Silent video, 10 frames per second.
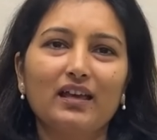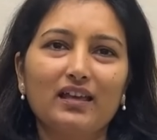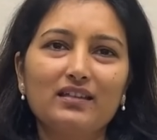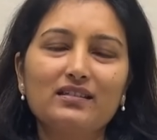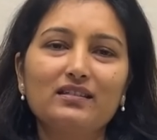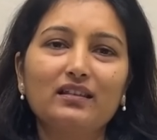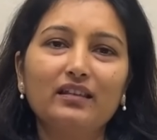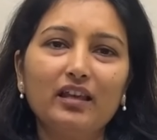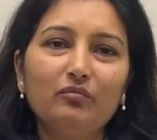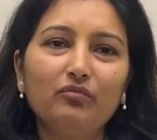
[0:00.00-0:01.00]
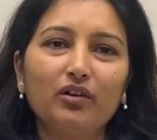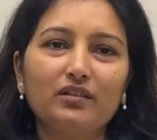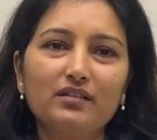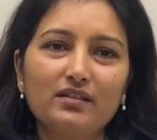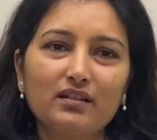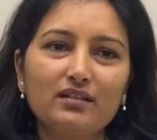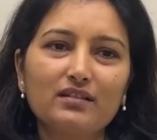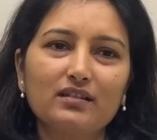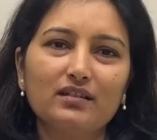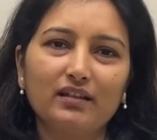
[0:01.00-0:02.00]
is the theme for this
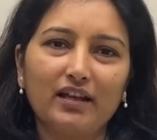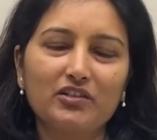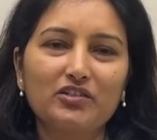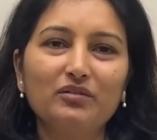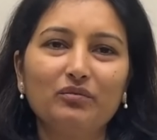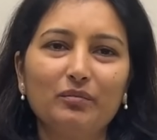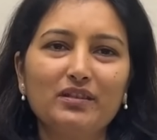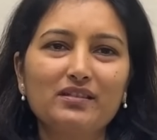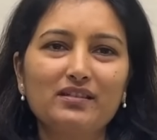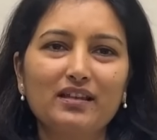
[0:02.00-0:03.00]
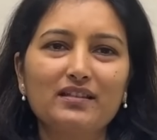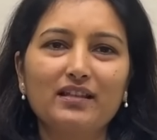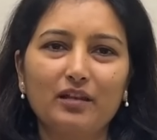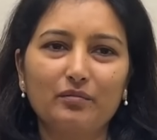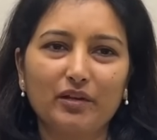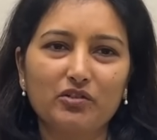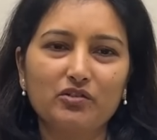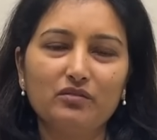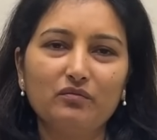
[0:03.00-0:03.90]
year's International Women's Day celebration,